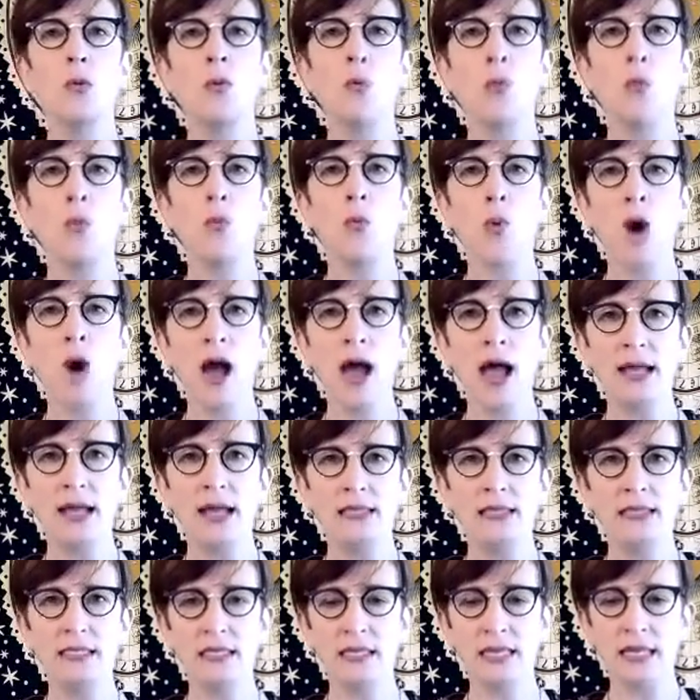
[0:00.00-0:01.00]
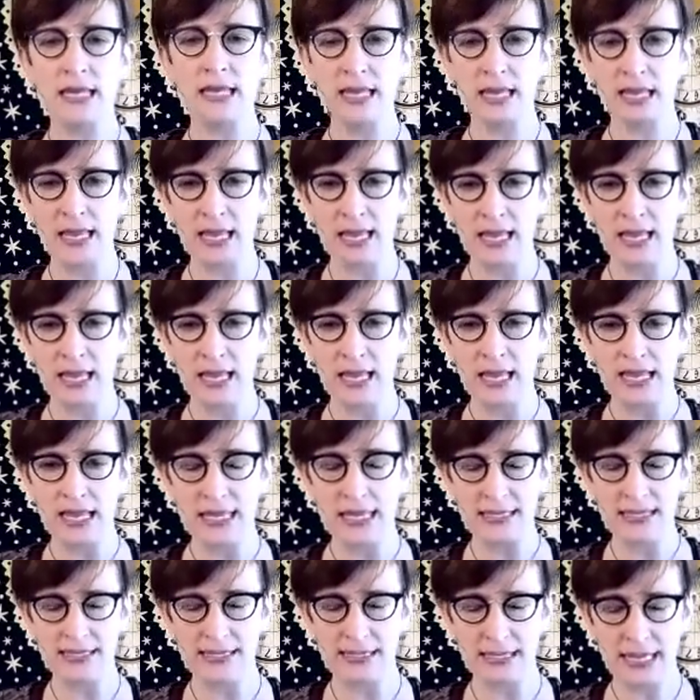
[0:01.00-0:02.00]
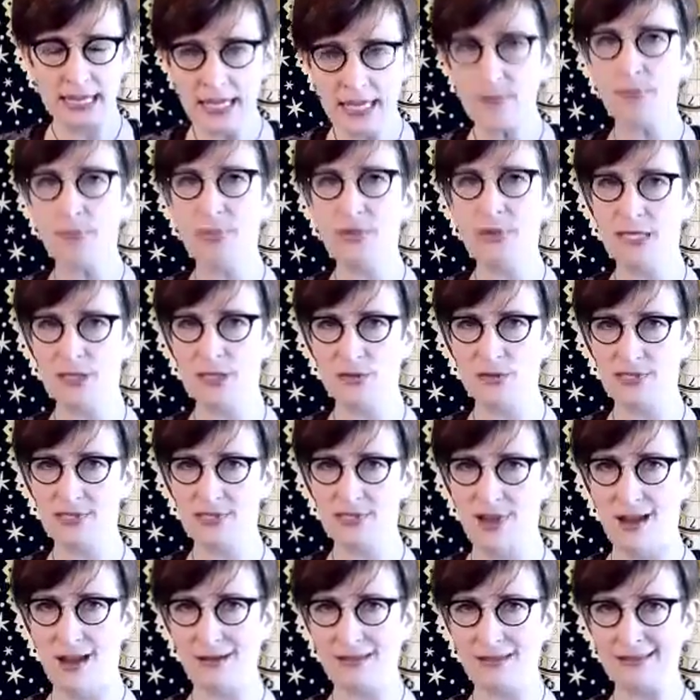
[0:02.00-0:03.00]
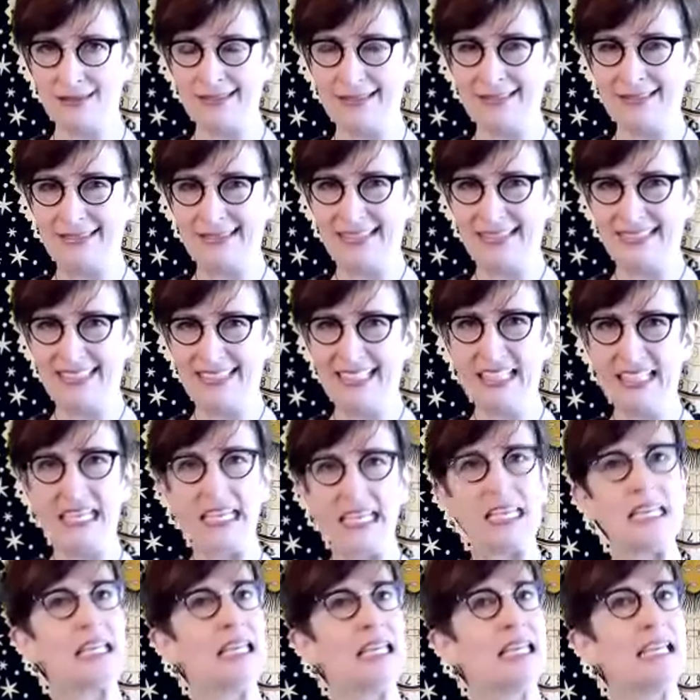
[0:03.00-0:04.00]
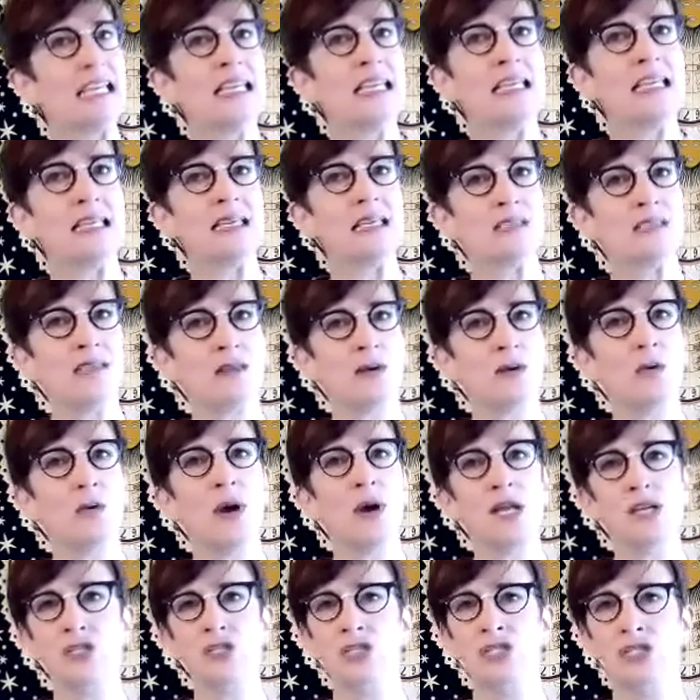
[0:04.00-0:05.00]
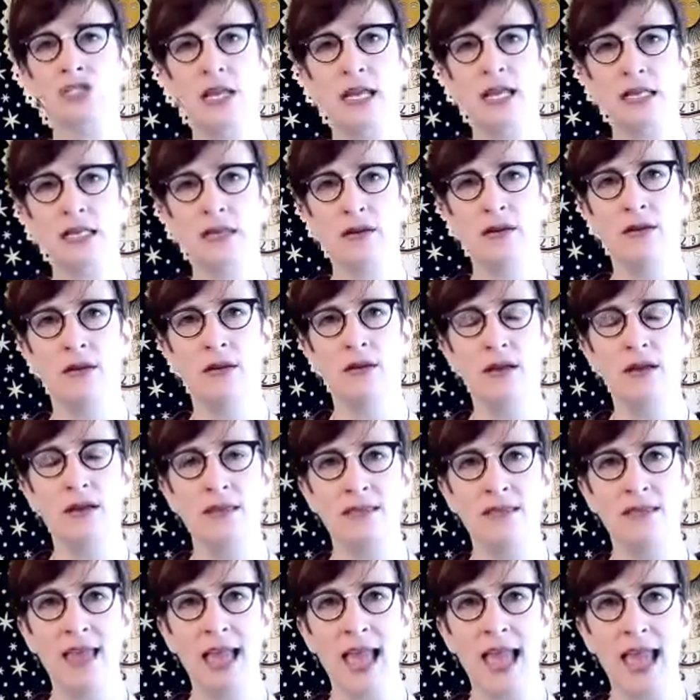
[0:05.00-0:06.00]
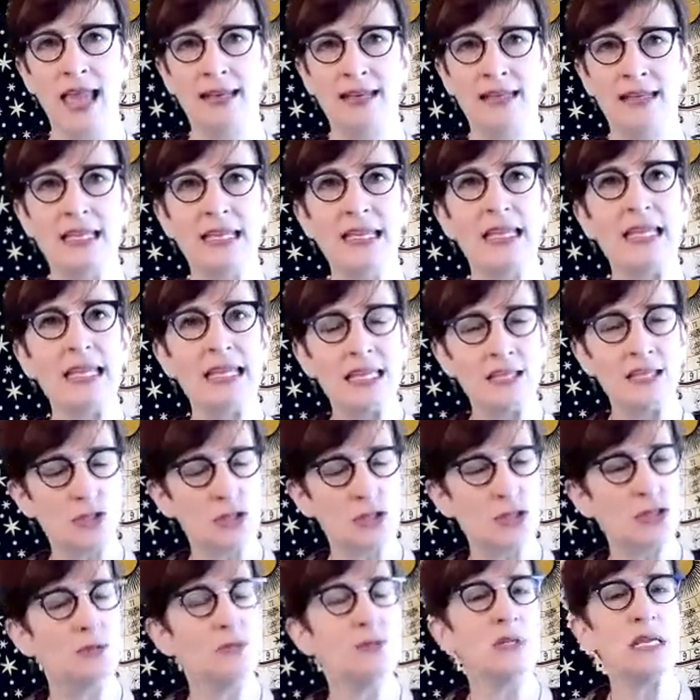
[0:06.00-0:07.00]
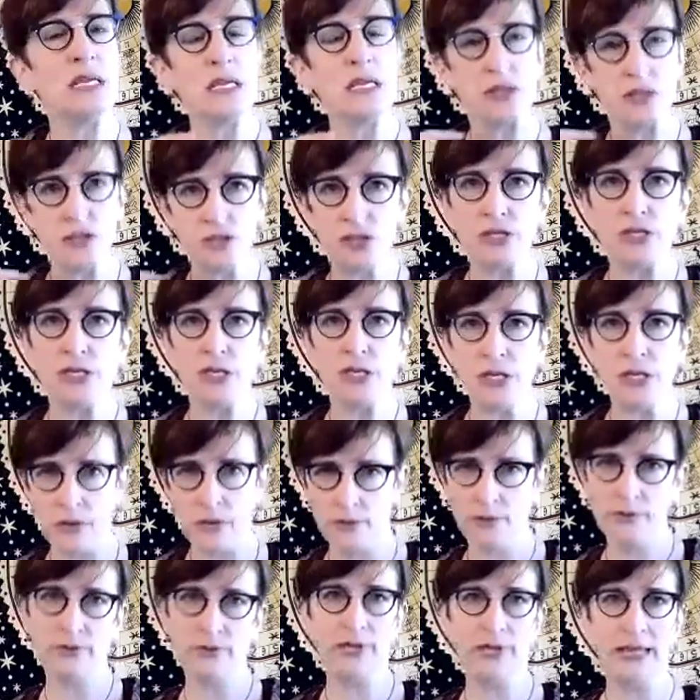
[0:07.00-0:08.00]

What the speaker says: What is keeping you stuck is the question that is unique to you.